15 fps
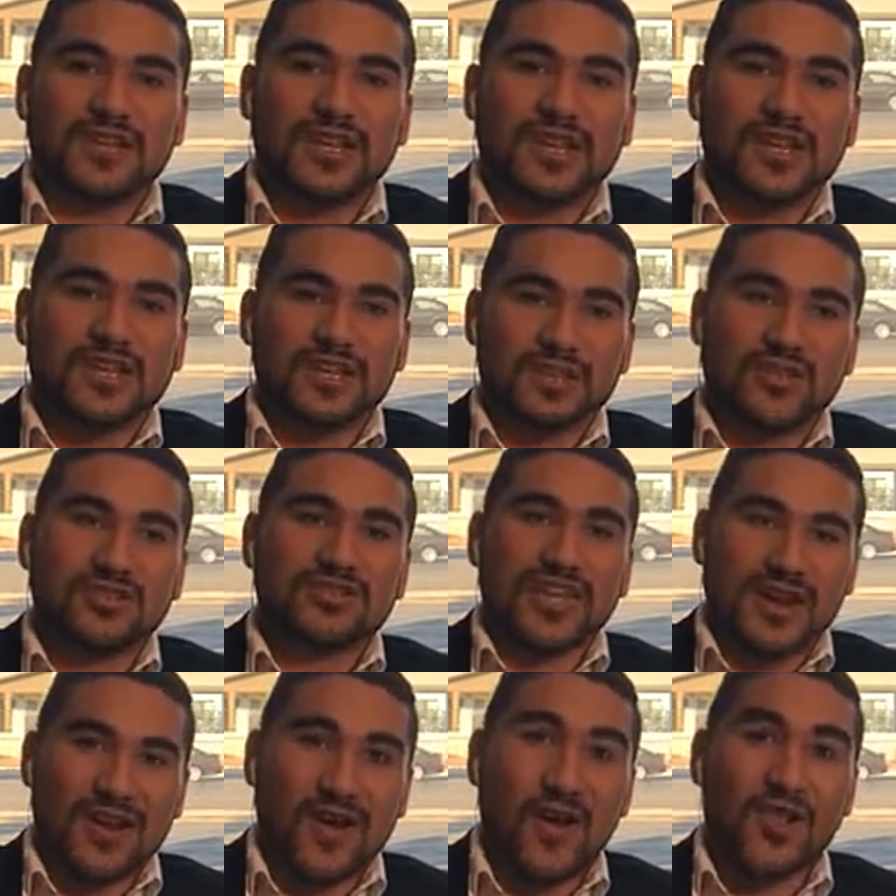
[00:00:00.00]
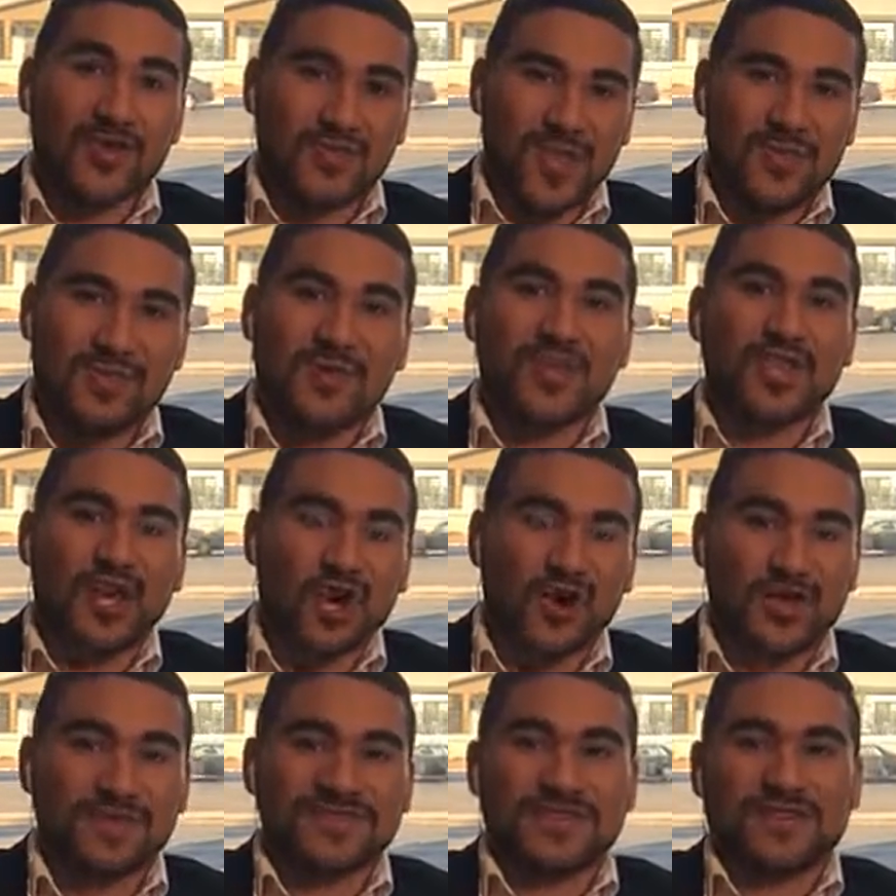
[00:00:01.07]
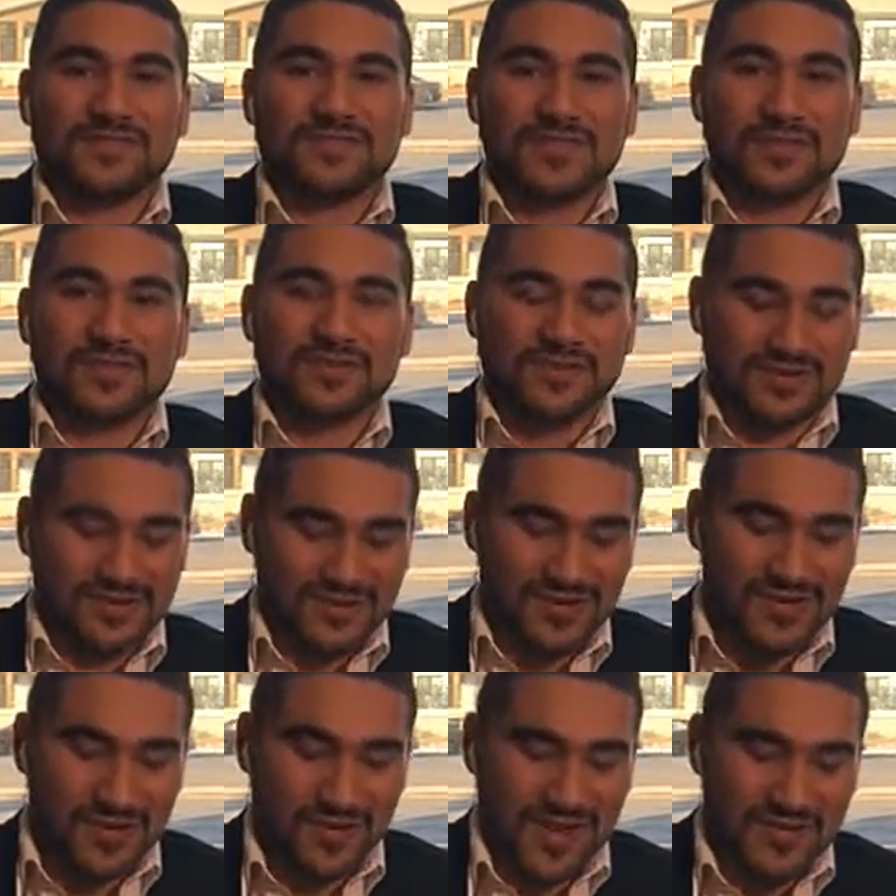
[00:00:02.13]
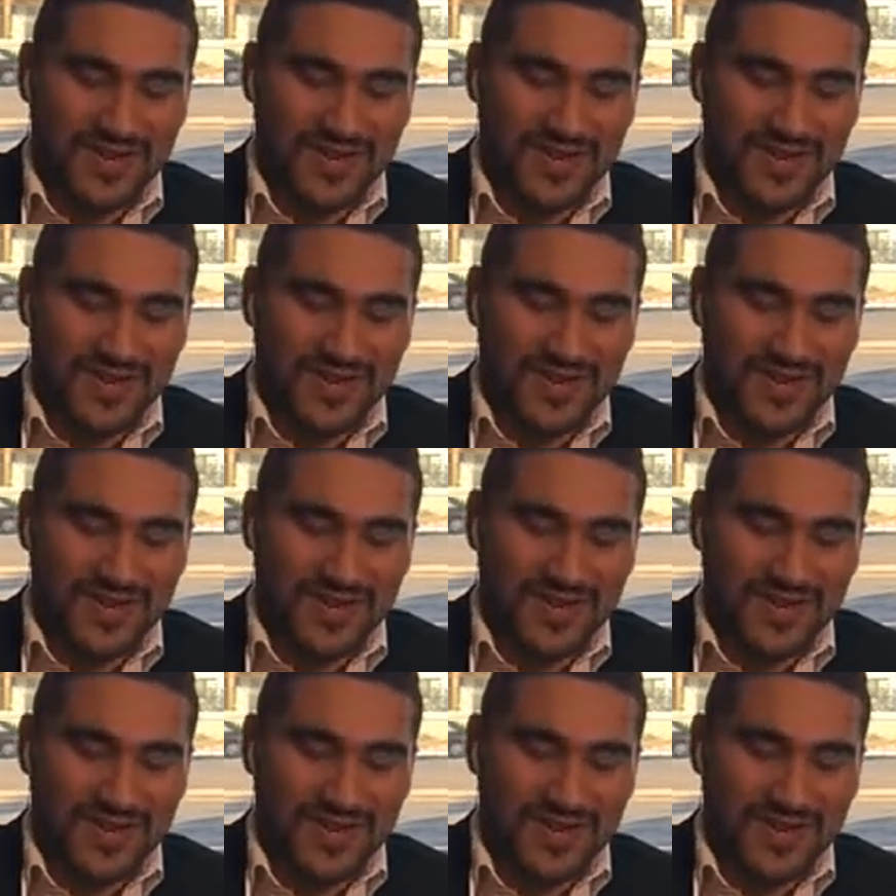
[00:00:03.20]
and he knows that other people know himself too. You know what I